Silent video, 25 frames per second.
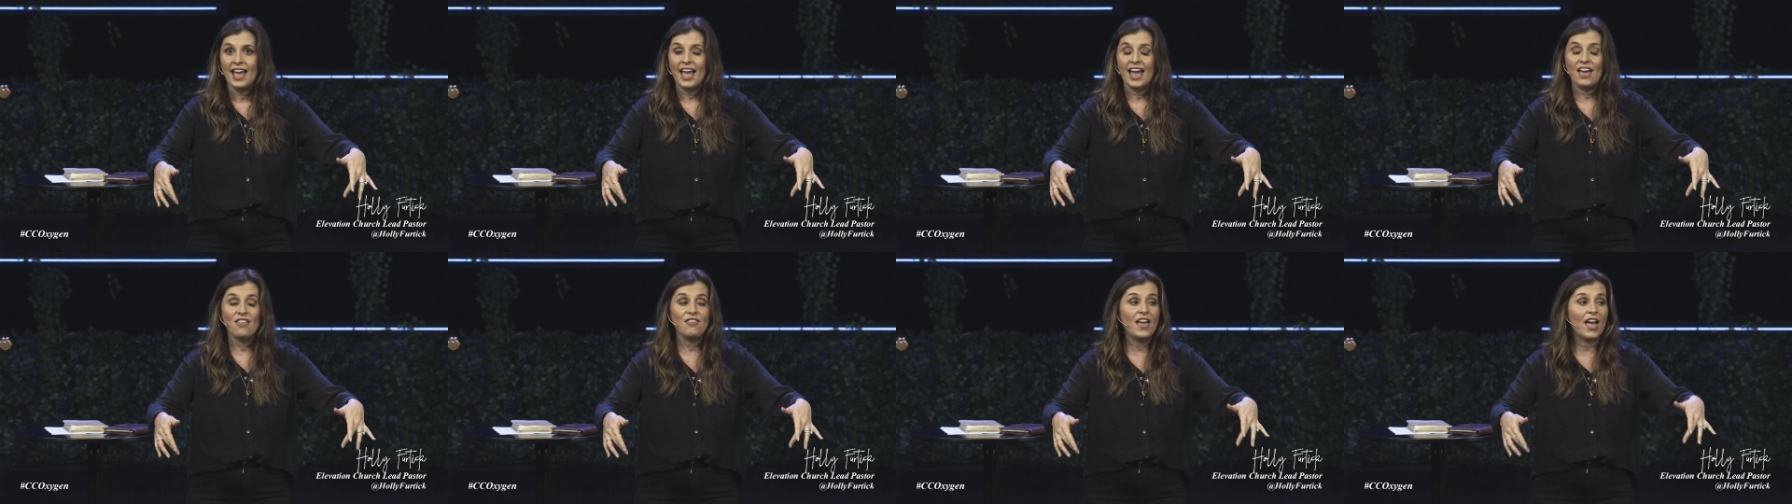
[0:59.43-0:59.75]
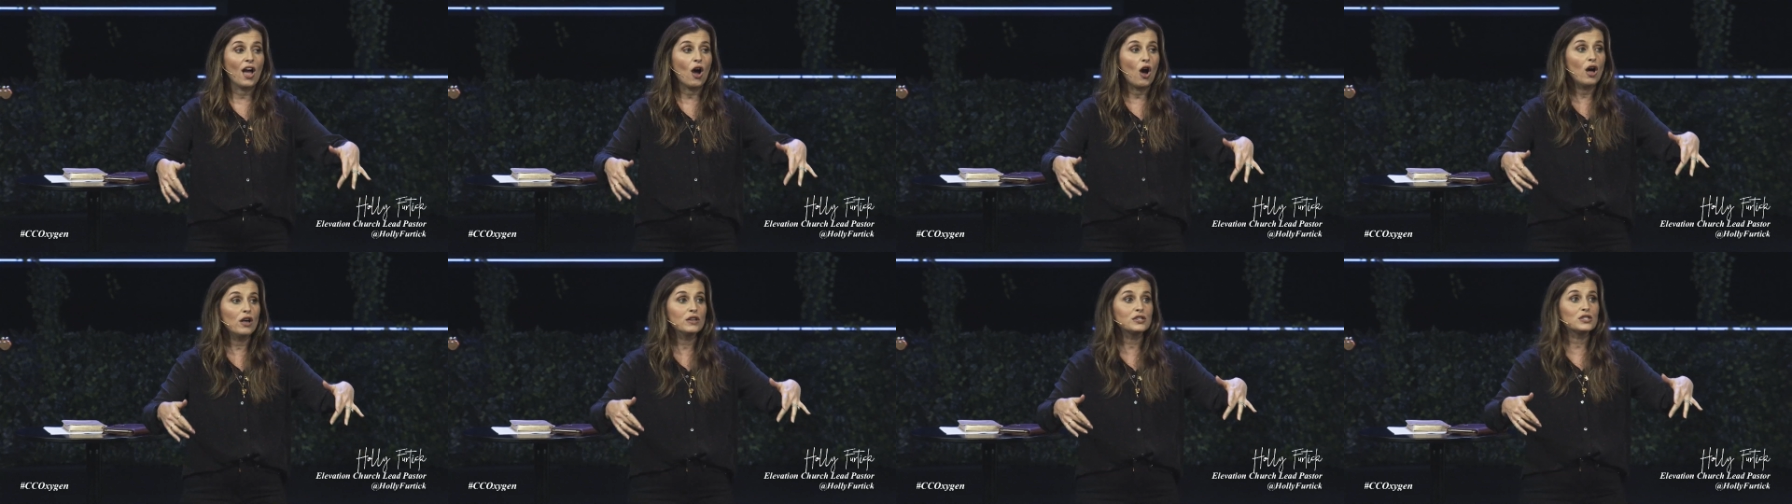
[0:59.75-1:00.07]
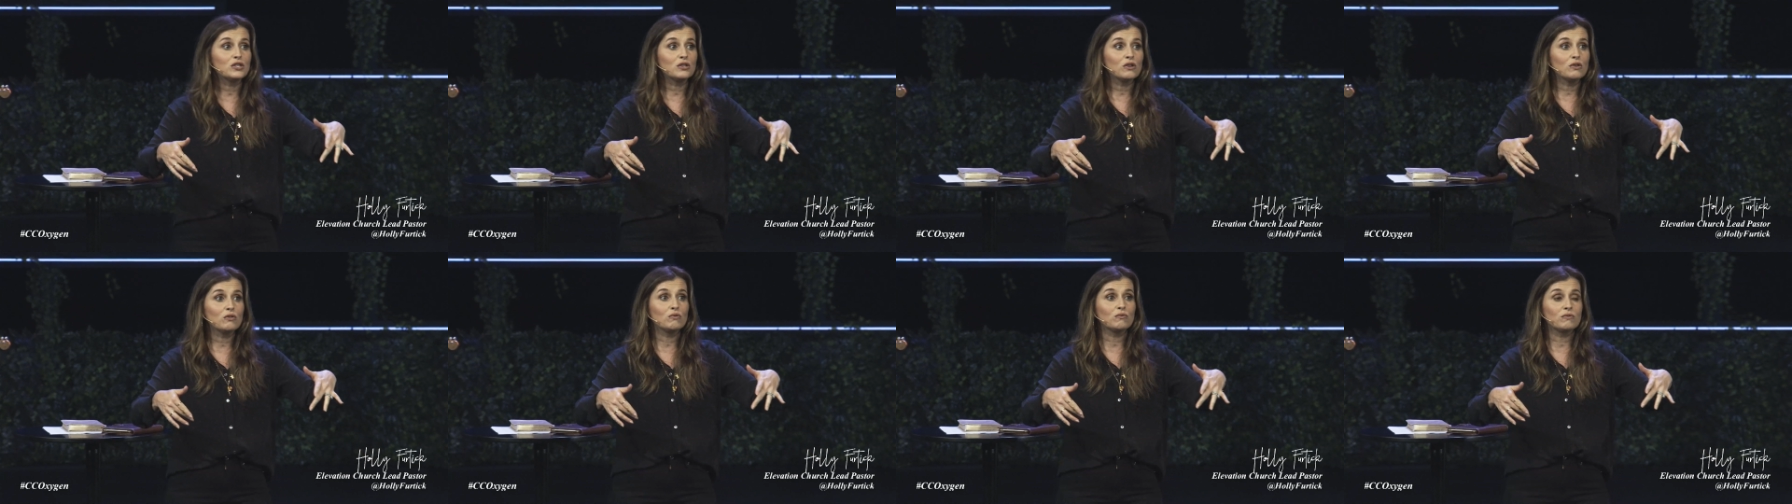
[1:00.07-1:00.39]
And they
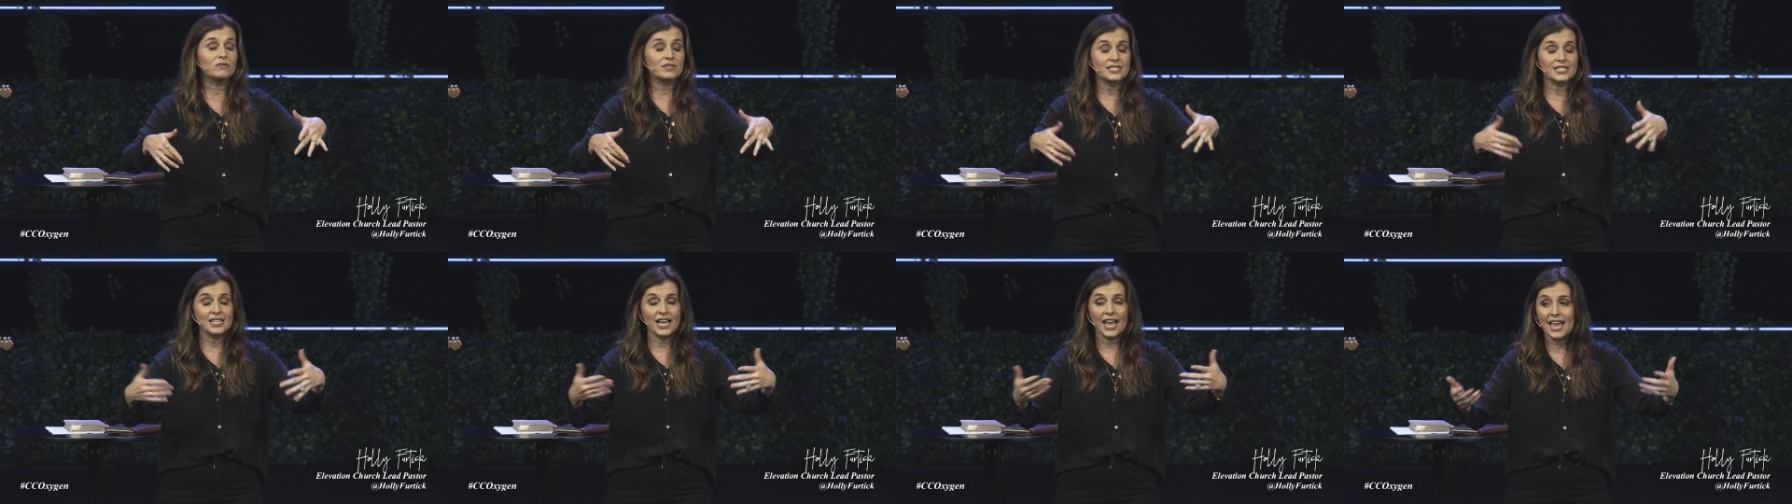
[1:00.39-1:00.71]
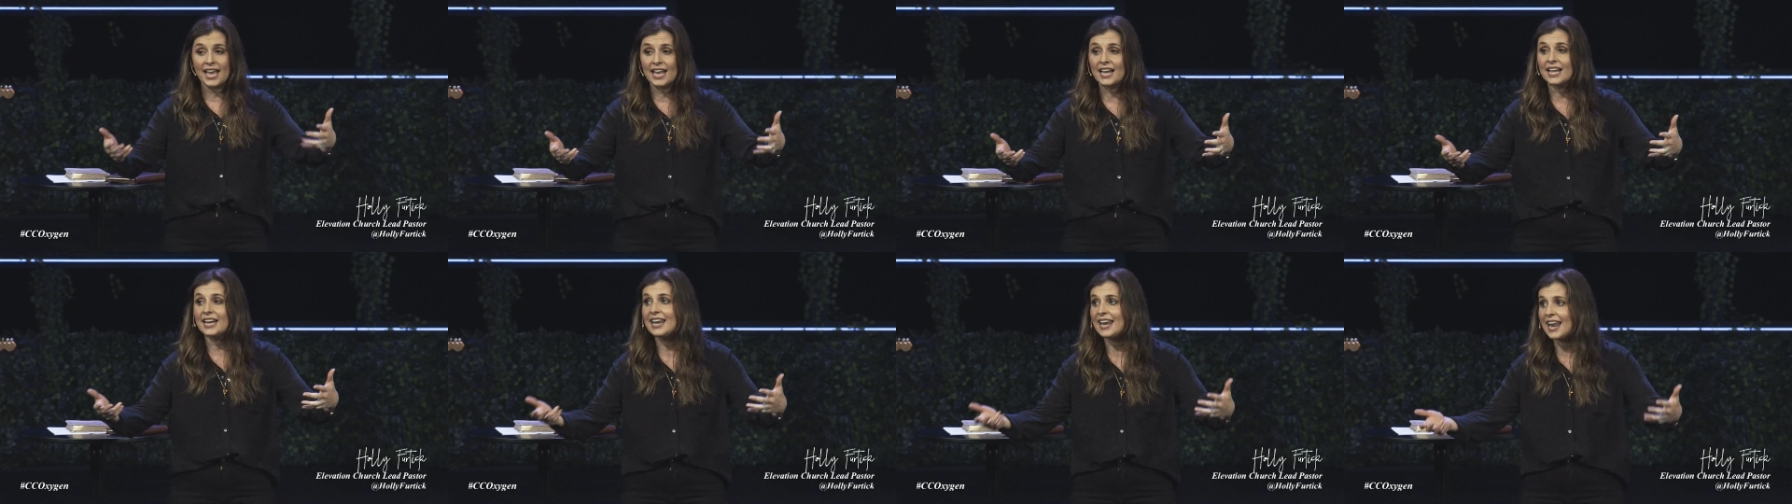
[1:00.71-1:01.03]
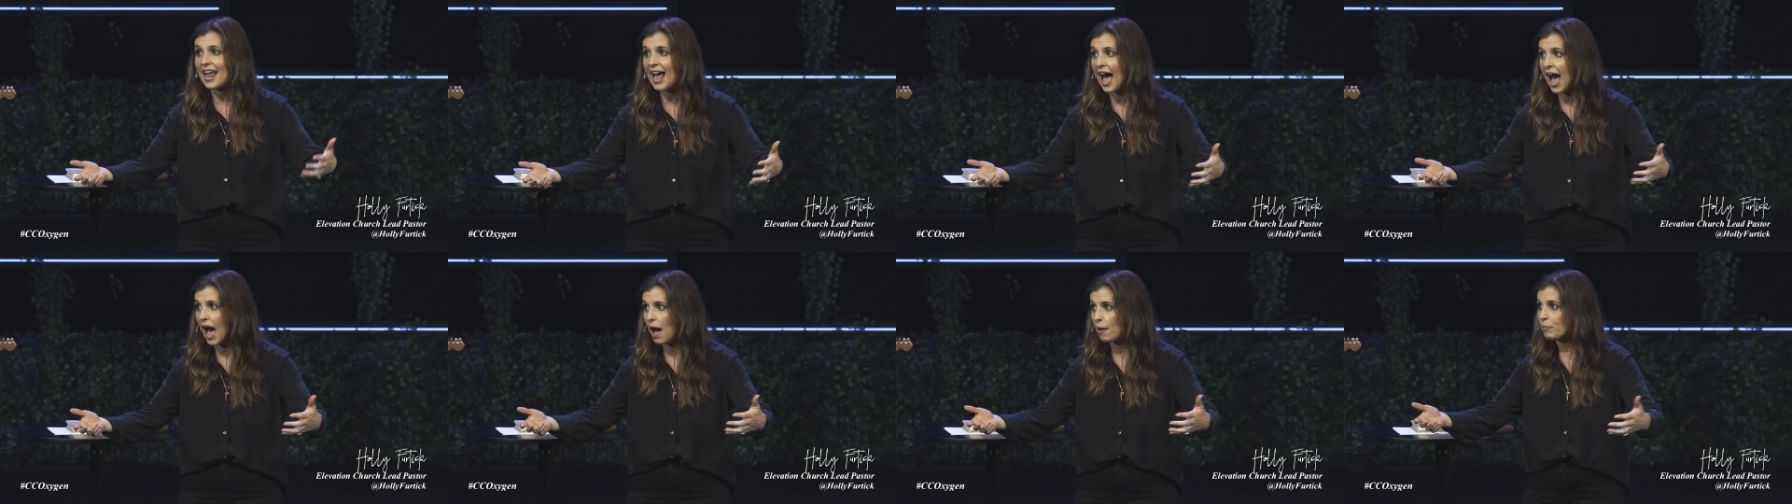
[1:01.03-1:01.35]
also take a
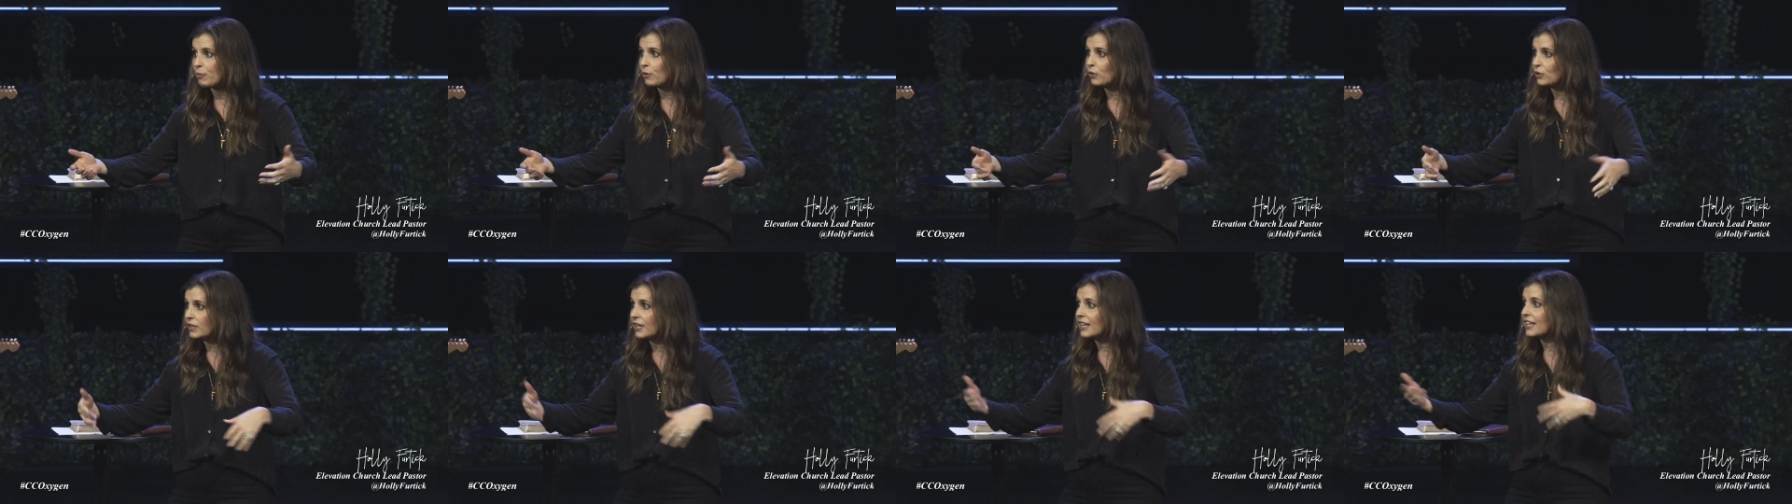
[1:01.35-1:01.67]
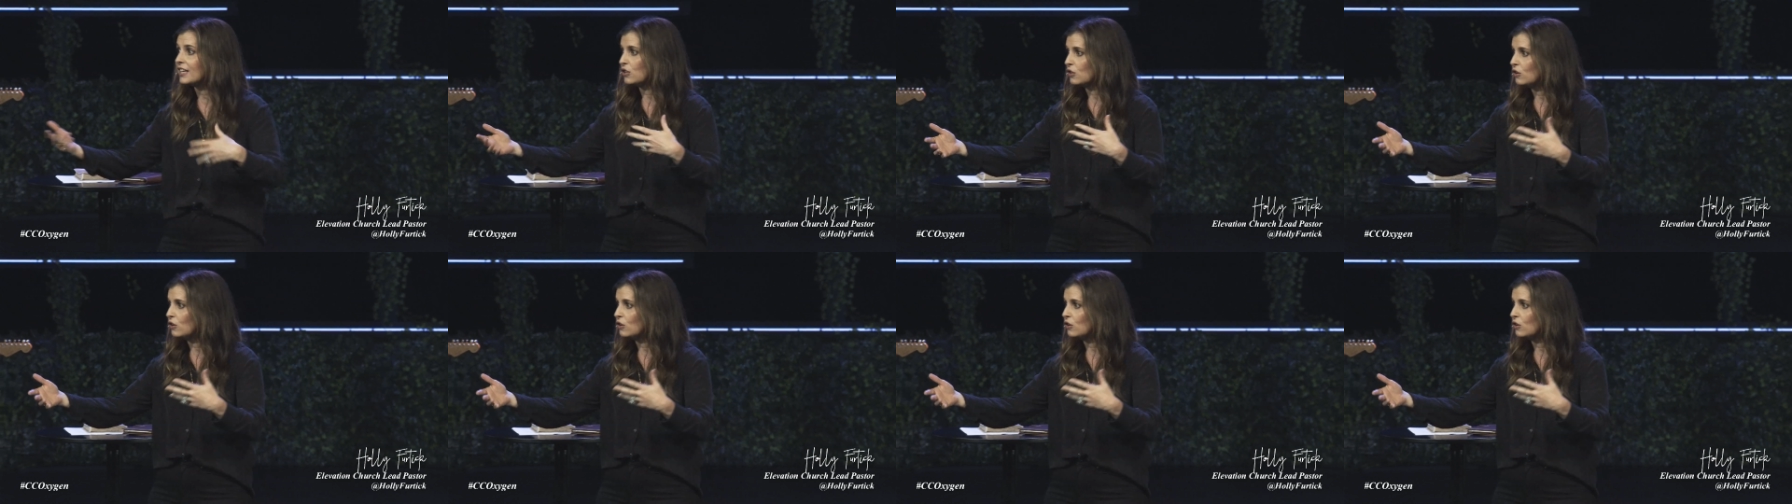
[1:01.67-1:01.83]
nap, like,